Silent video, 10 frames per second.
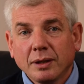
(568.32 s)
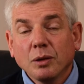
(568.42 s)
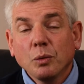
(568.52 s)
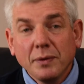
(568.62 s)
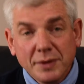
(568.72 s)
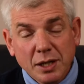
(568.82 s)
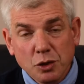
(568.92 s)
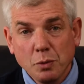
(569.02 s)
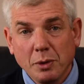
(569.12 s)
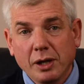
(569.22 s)
We've seen
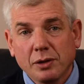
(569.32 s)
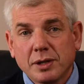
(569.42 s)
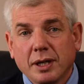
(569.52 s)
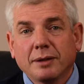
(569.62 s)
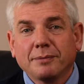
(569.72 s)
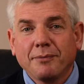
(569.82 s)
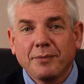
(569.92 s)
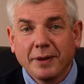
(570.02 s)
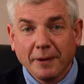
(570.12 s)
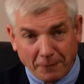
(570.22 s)
2 miracles here.
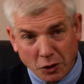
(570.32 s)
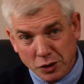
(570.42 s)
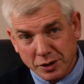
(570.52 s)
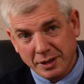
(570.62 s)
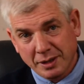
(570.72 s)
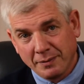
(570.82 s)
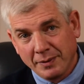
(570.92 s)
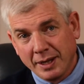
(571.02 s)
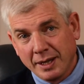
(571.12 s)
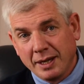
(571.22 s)
The first,
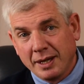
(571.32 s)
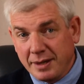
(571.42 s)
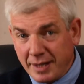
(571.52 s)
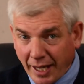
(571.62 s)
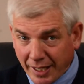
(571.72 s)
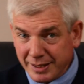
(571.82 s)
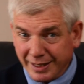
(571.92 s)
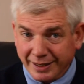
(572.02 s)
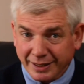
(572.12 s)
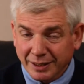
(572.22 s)
the
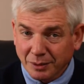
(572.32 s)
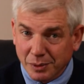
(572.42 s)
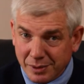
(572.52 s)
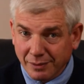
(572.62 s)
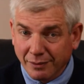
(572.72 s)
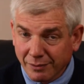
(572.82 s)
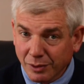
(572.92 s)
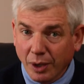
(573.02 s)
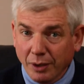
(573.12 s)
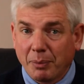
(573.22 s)
actor was
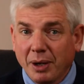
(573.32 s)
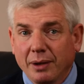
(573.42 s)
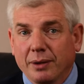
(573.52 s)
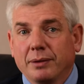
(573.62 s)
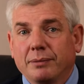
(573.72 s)
kind of proud.